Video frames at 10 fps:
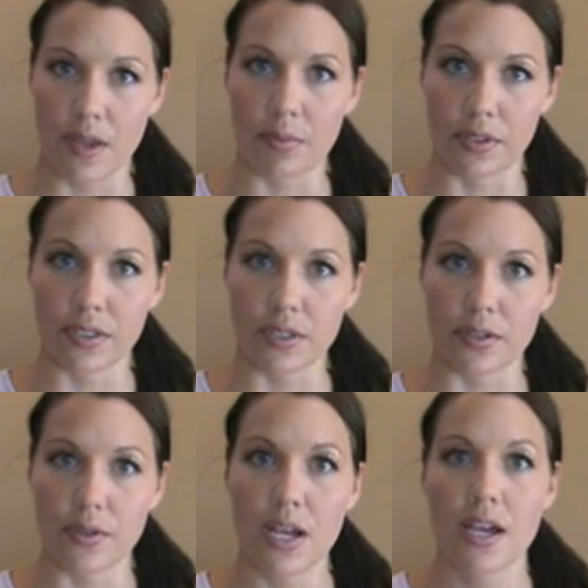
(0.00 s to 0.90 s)
they will
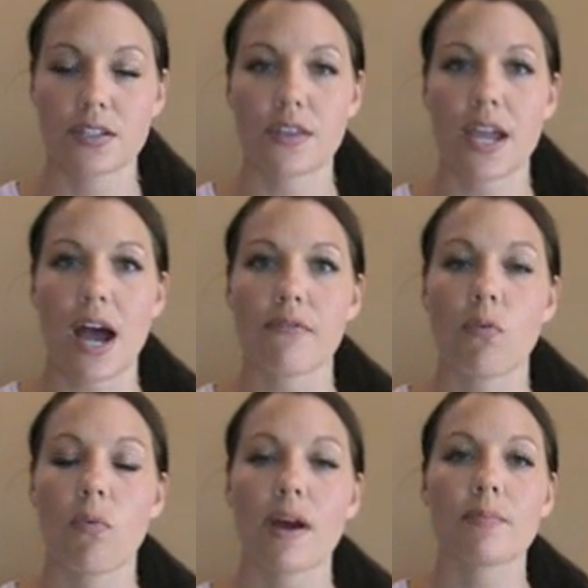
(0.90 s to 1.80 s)
do. So they
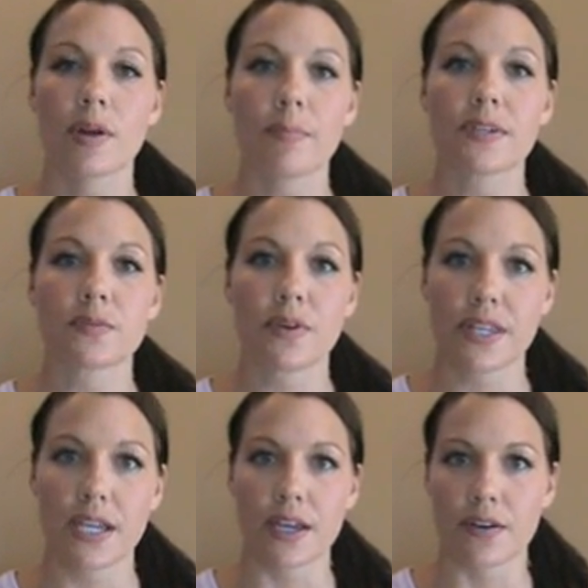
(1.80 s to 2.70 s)
have one purpose when
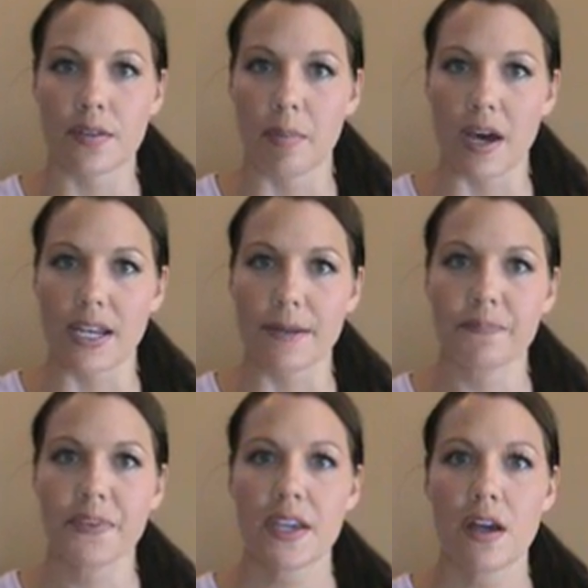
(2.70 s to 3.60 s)
they enter the body.
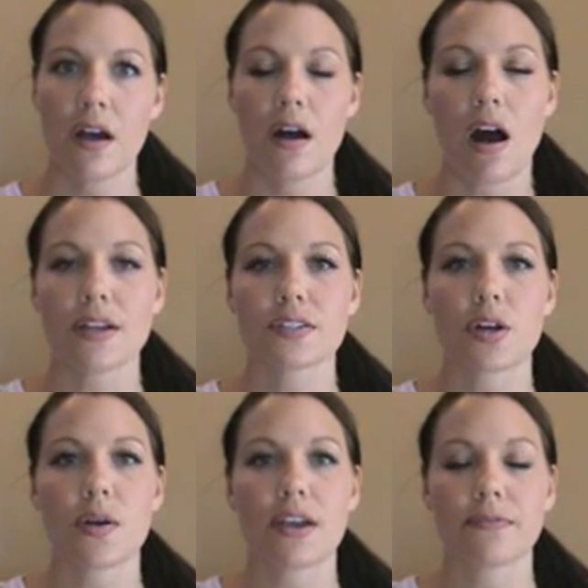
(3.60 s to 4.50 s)

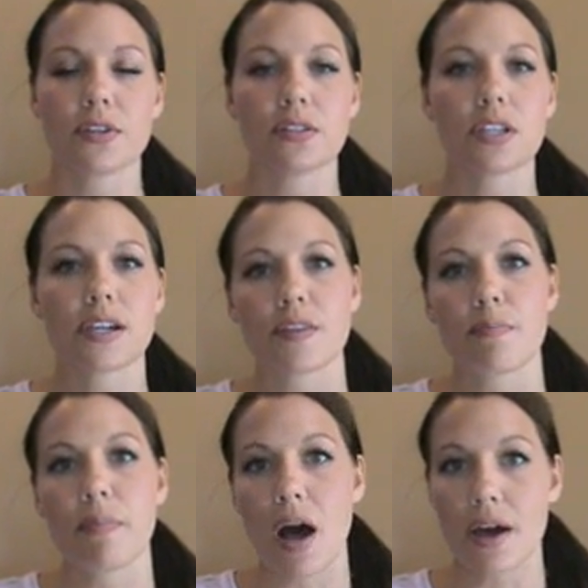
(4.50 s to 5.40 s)
Also, if you look at the
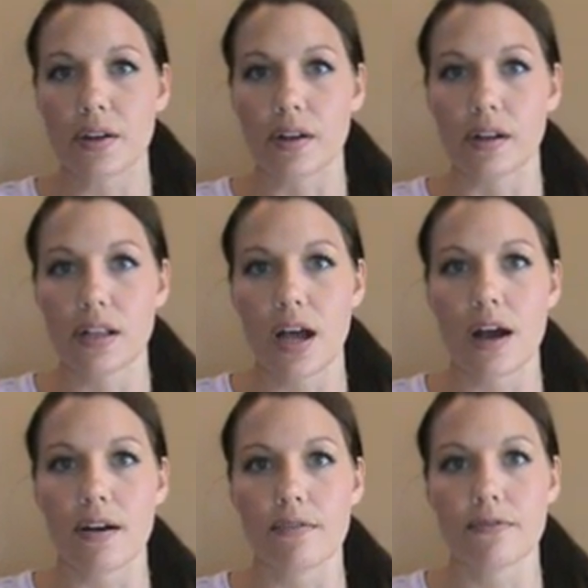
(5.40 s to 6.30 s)
bottle
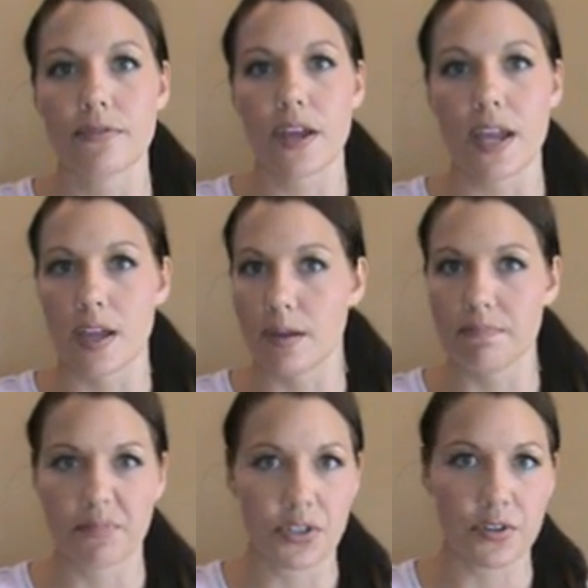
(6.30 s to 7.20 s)
of a
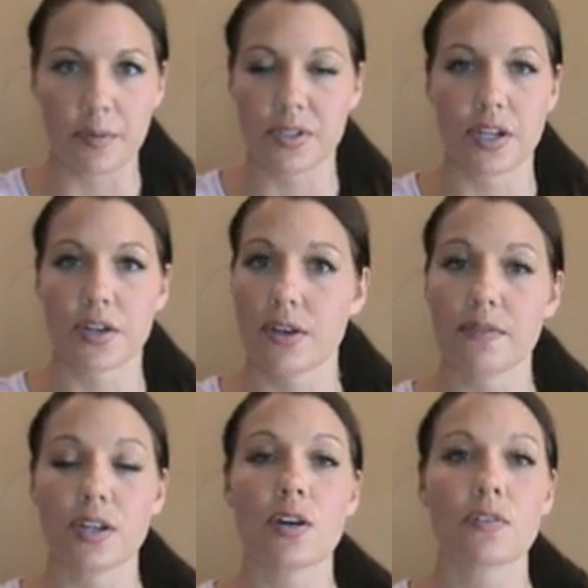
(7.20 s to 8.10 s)
prescription or
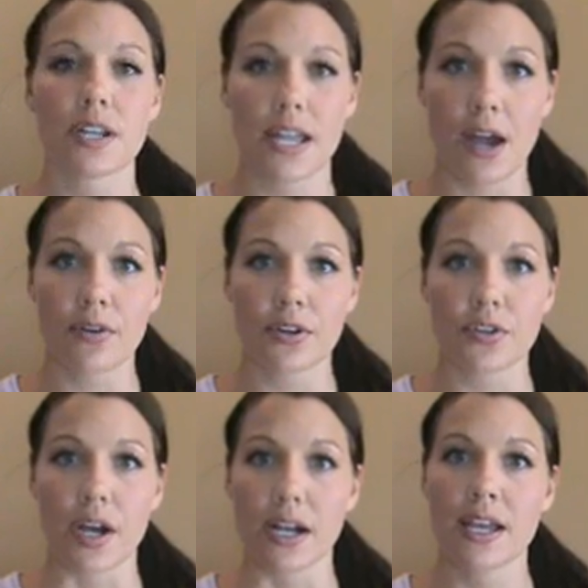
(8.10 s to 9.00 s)
even an over-the-counter
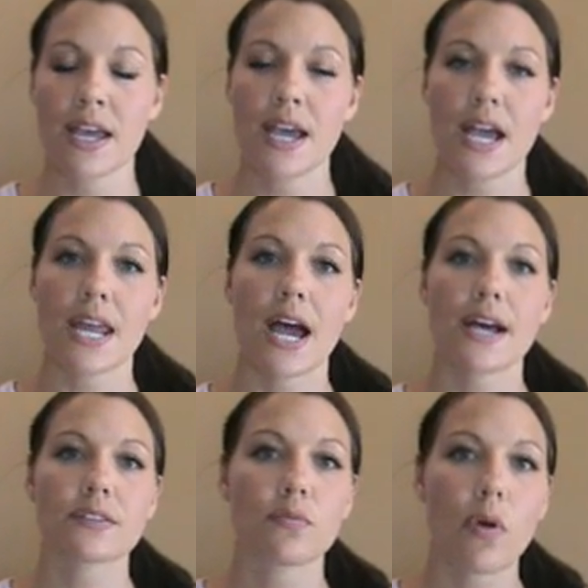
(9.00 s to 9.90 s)
drug, it
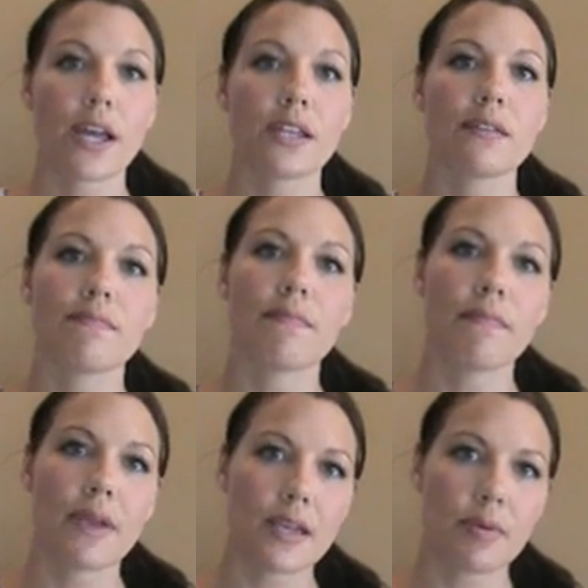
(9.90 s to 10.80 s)
has one,
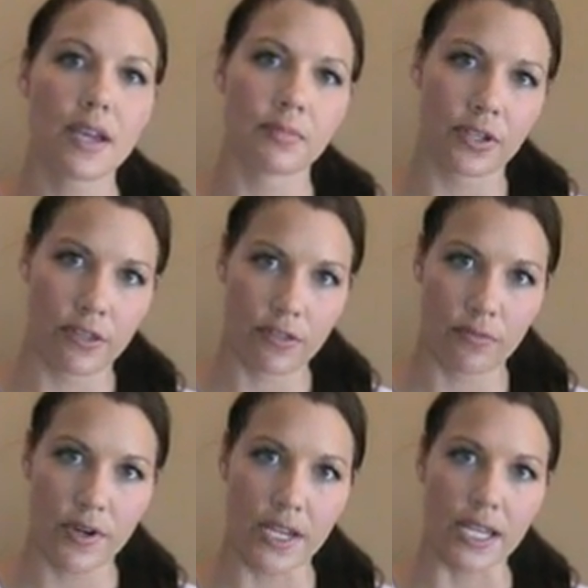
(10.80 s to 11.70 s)
maybe up to
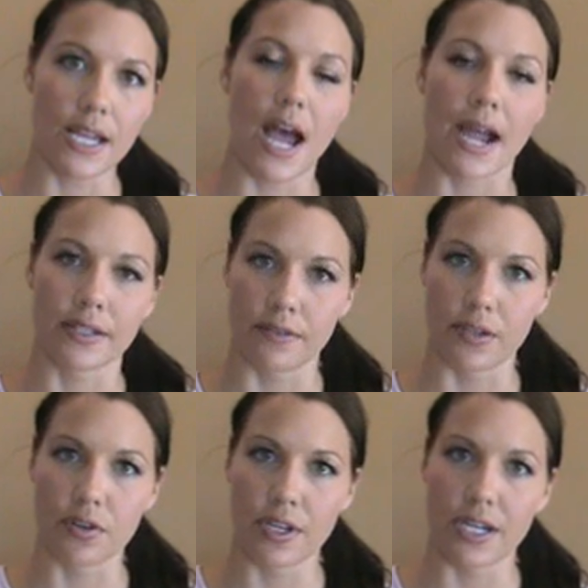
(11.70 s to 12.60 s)
3 active
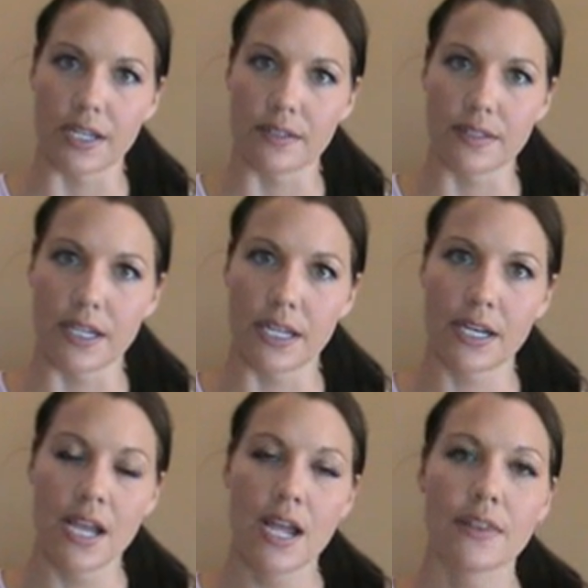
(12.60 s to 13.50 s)
ingredients in
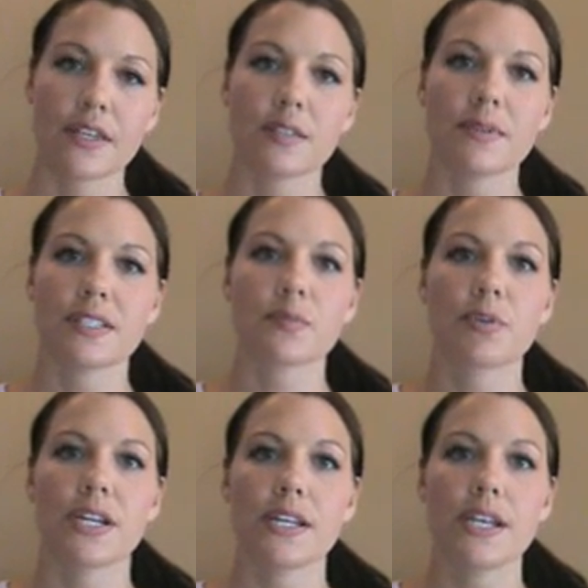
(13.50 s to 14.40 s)
it. This means it's
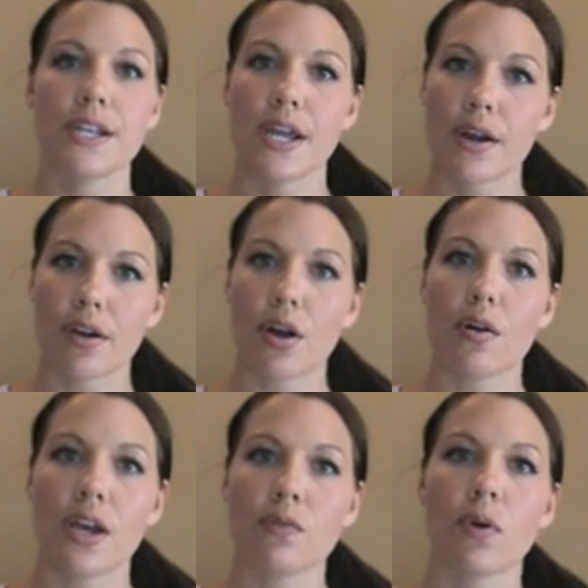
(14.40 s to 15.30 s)
pretty
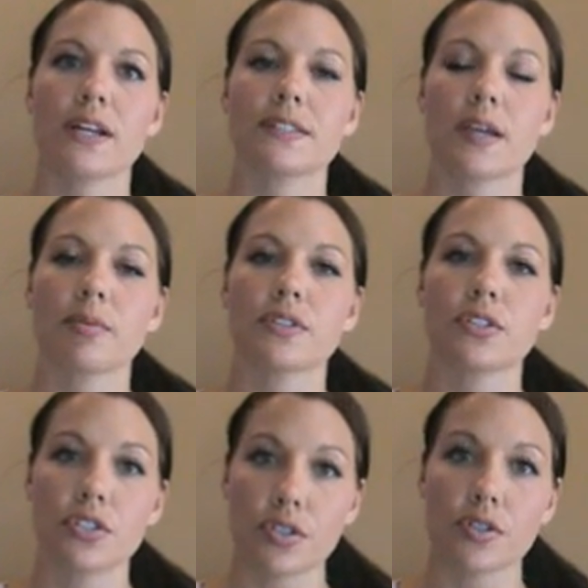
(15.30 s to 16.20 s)
narrow in what it's able to
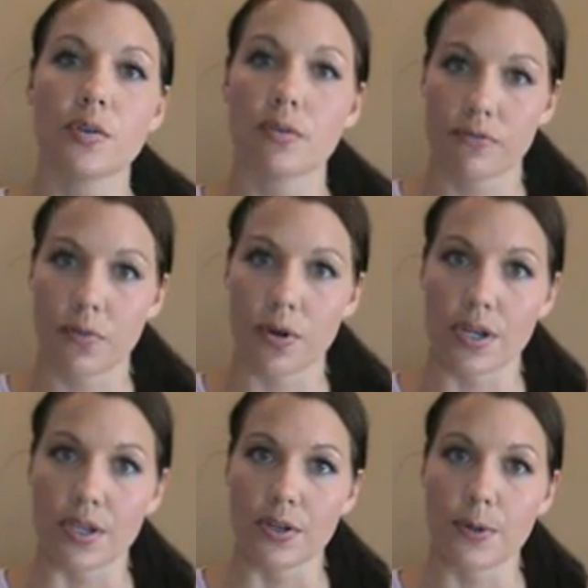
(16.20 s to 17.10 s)
do for
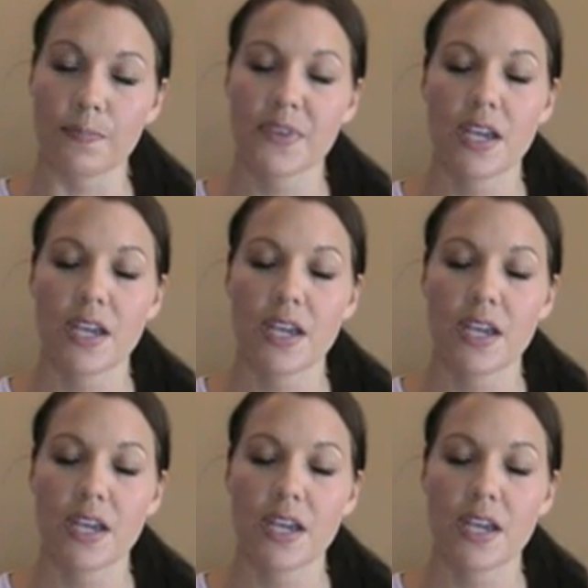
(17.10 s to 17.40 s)
you.